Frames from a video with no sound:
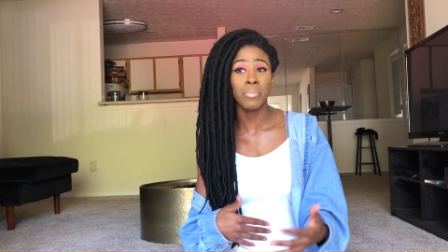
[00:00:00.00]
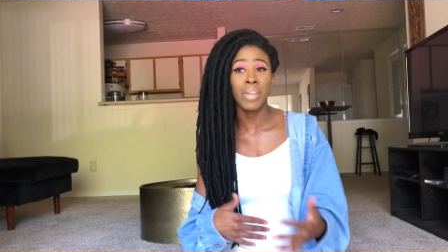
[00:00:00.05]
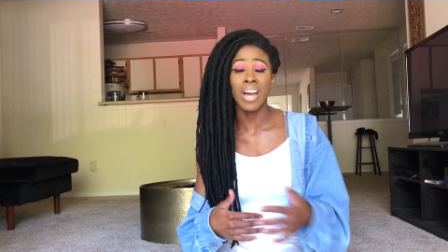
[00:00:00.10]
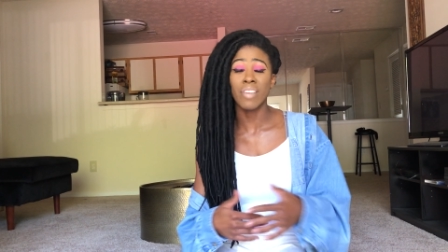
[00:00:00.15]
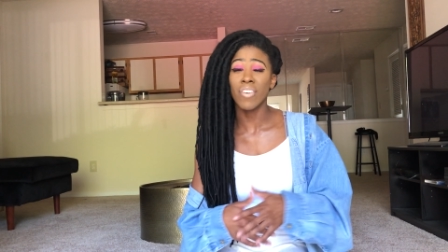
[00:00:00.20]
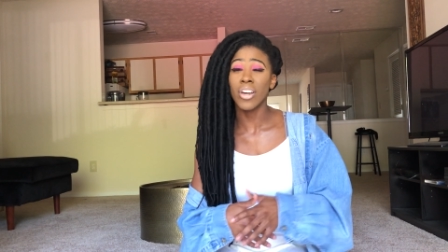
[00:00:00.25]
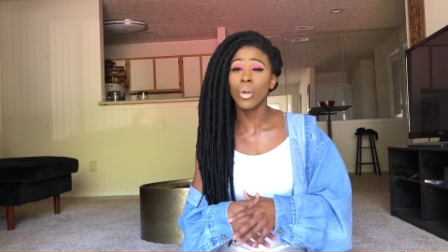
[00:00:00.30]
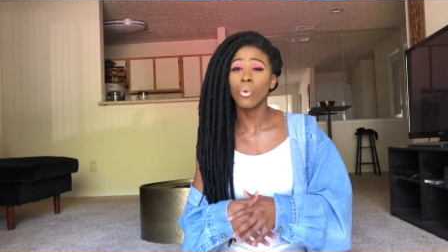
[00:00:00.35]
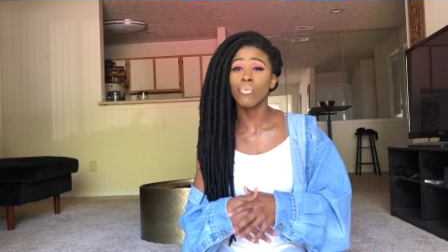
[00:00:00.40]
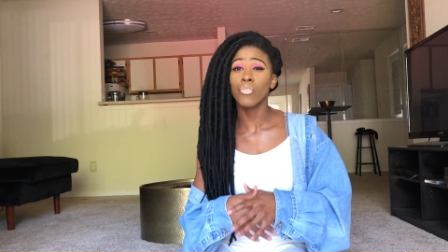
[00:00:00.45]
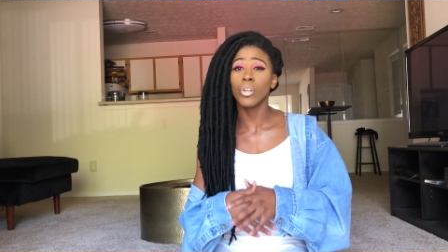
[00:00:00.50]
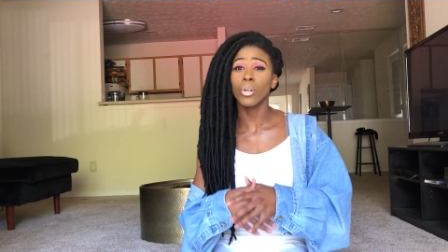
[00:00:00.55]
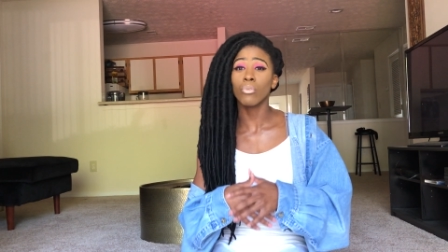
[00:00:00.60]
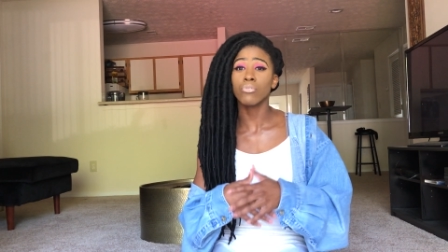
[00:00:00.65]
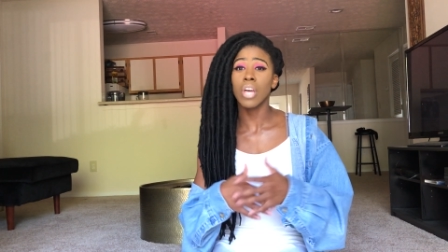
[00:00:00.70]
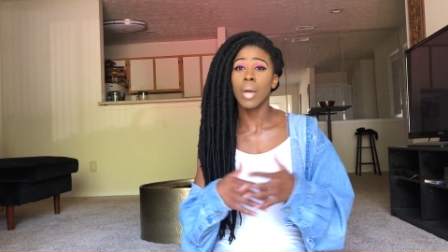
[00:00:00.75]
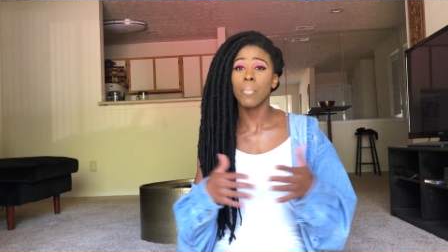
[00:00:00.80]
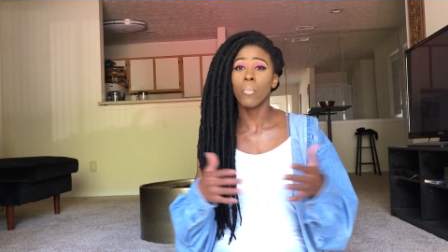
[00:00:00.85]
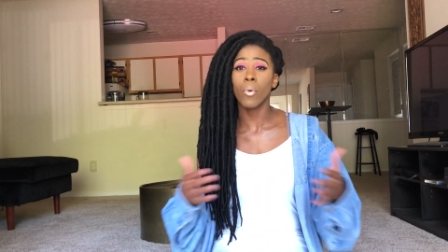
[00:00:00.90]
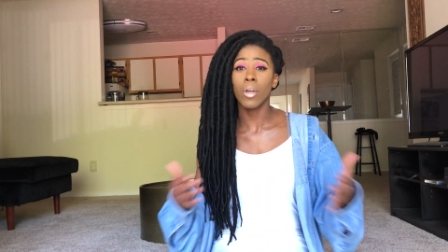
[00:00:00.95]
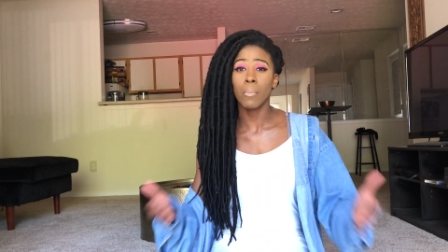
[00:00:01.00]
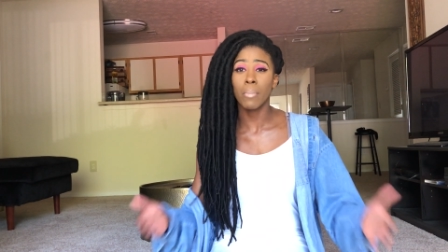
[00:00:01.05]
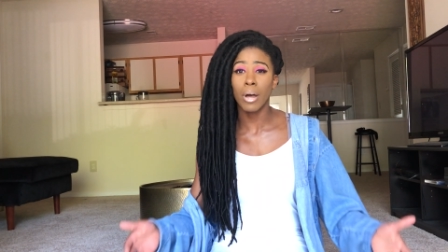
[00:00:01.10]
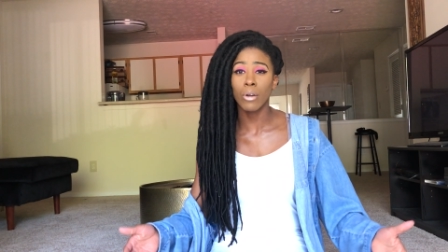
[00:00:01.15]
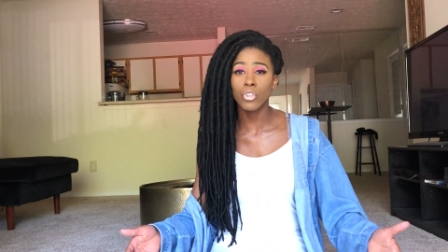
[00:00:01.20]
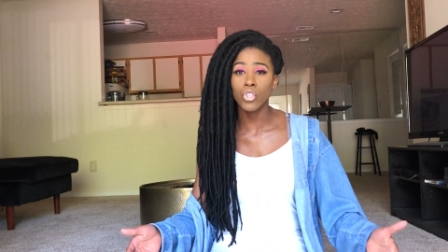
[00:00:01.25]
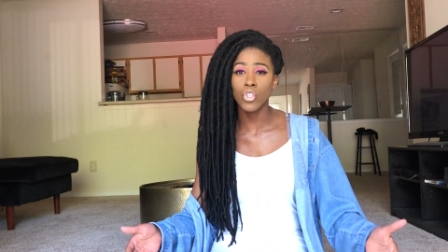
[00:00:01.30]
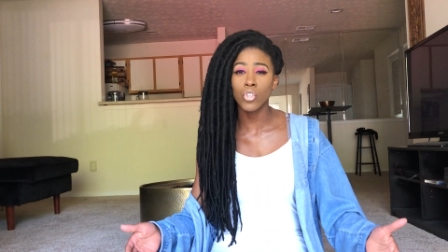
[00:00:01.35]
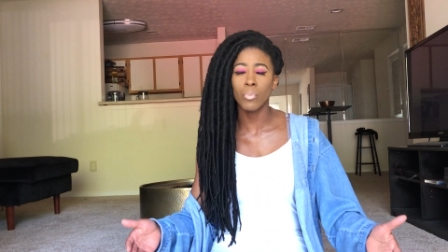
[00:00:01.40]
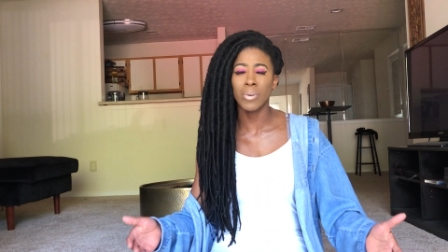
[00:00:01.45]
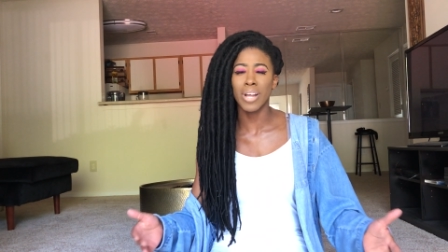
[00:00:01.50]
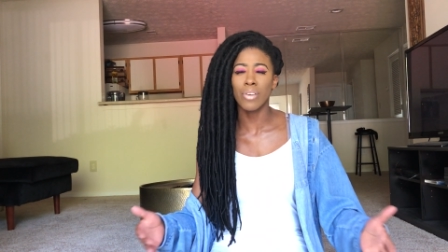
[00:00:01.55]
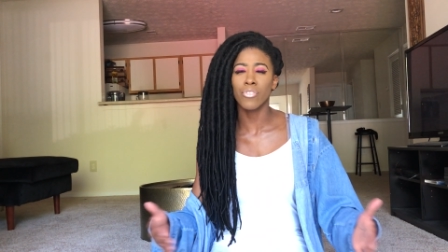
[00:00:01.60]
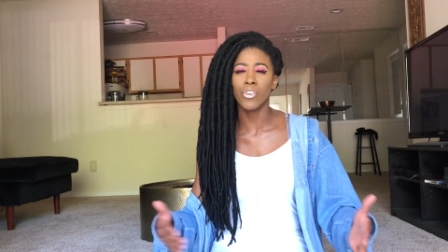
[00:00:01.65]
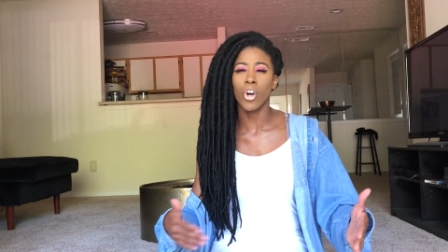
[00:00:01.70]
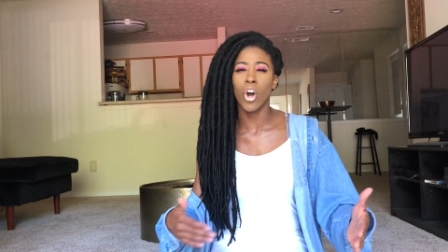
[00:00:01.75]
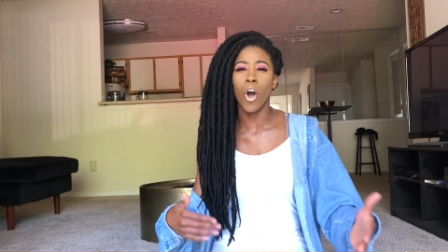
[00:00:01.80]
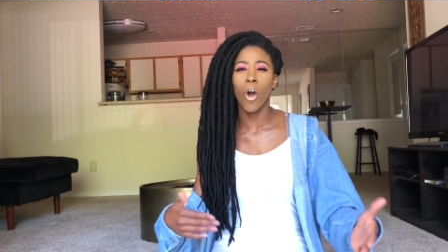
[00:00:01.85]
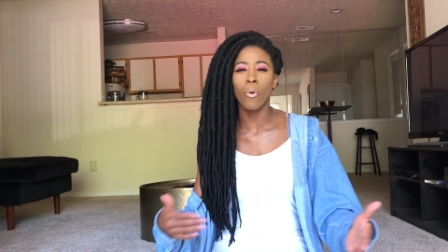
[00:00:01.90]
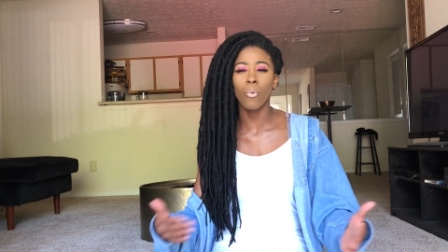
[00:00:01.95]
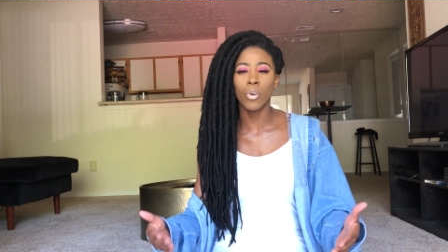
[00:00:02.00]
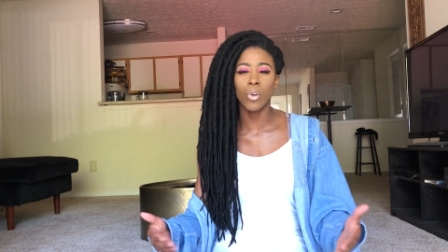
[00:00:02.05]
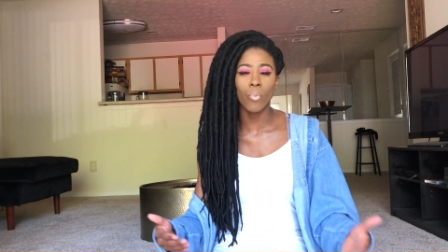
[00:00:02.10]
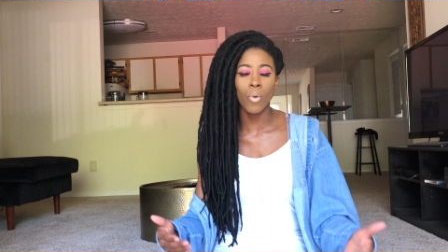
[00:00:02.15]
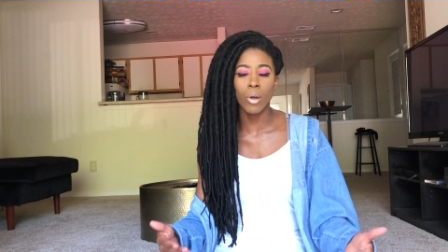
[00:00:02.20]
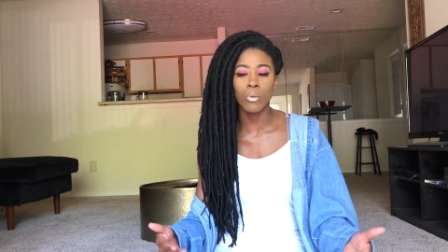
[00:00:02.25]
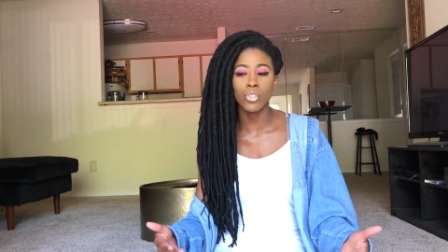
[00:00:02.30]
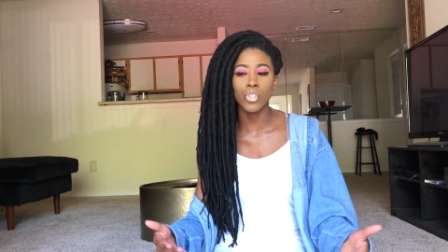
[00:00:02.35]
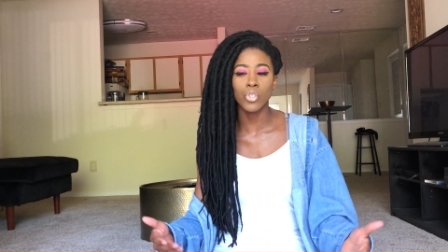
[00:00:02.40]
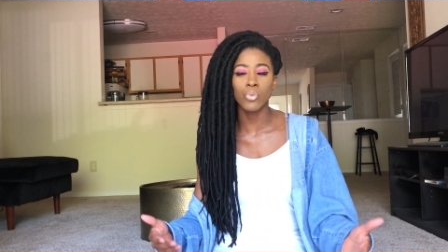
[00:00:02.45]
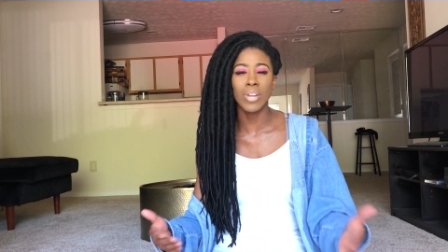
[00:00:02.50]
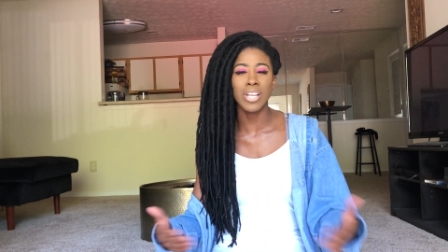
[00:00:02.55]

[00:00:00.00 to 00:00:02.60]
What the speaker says: Now, if I don't feel no type of way about you, but I feel awkward around you,